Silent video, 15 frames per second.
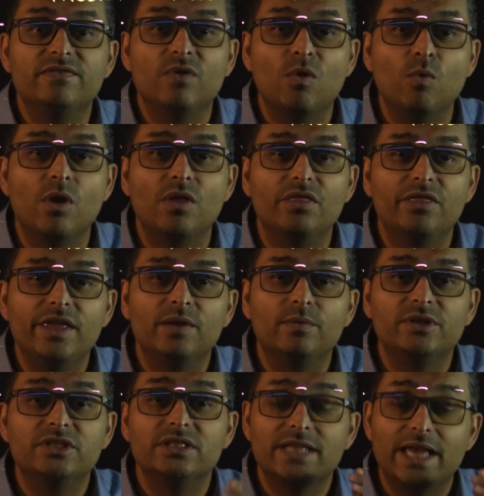one thing,
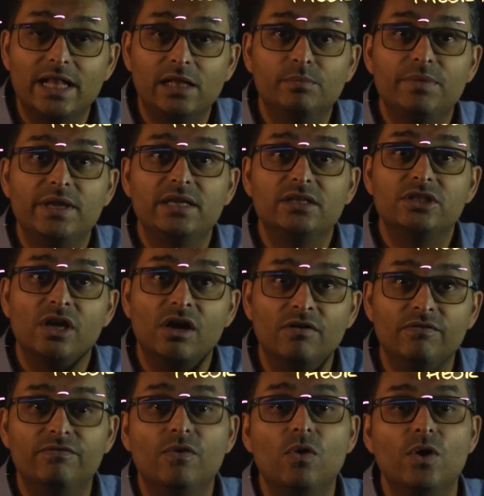which is helping to
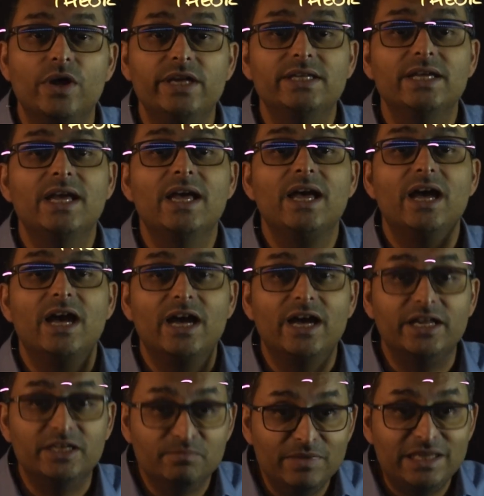avoid
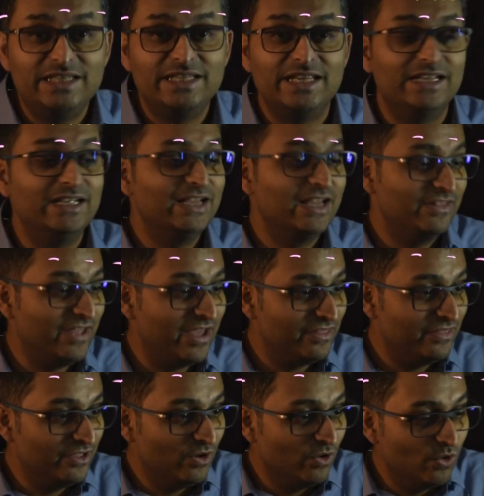admitting
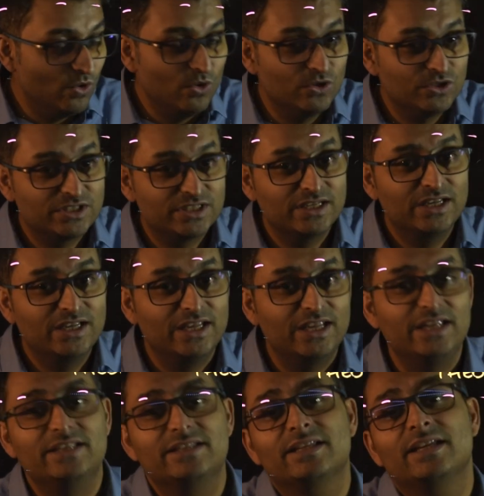that the horse
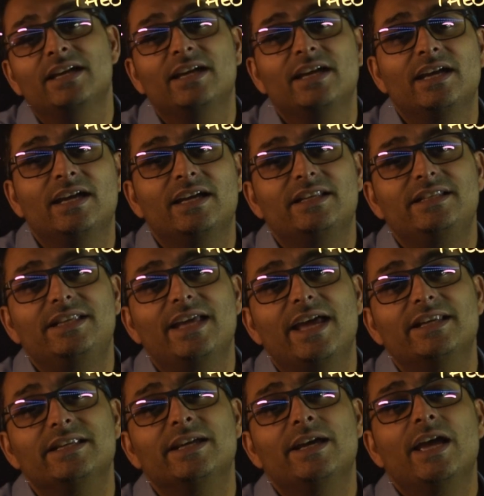is
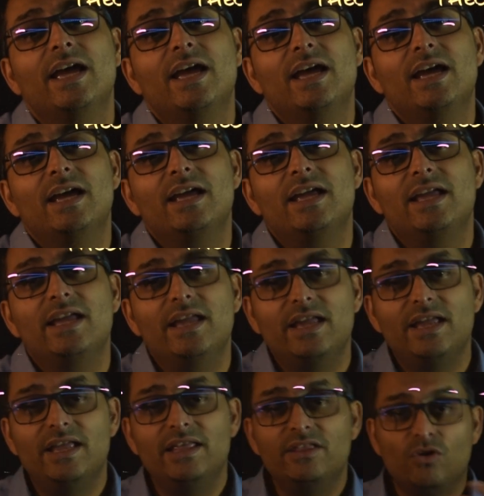dead.
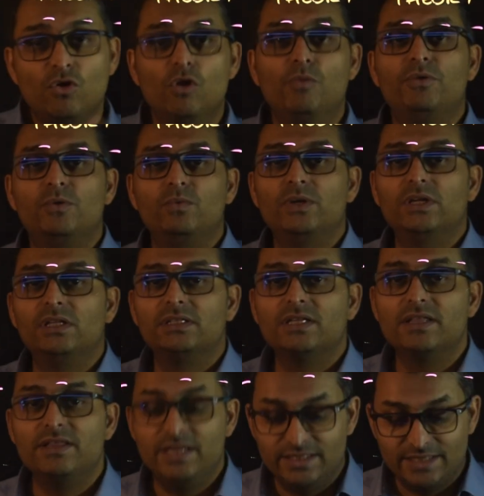In the corporate world,
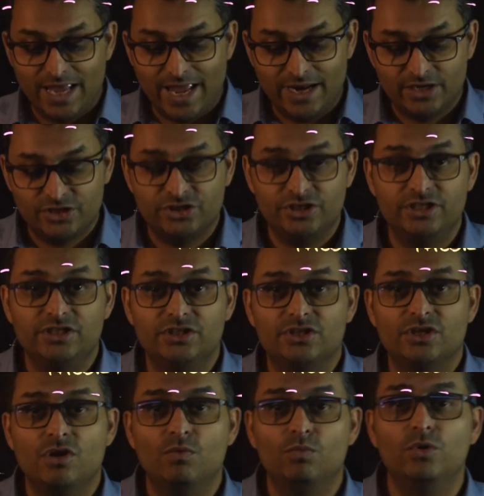these
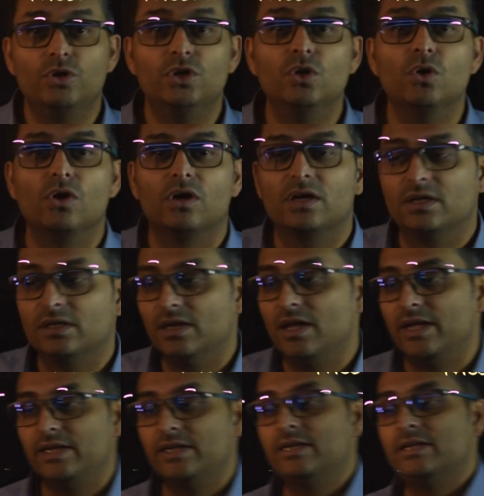actions would look
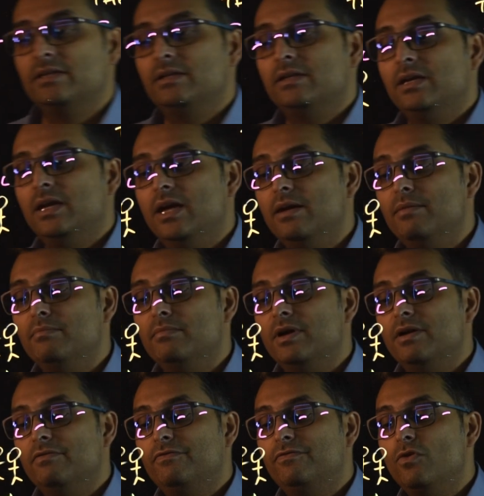like
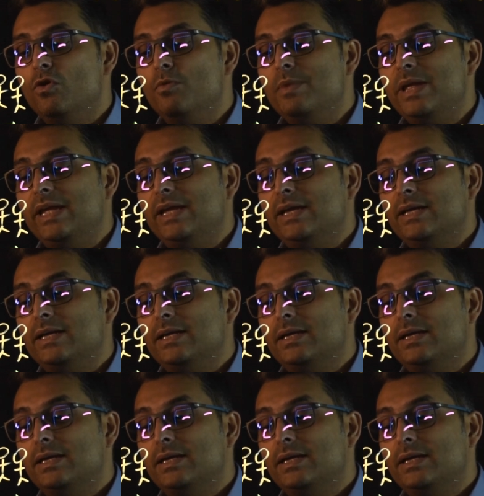forming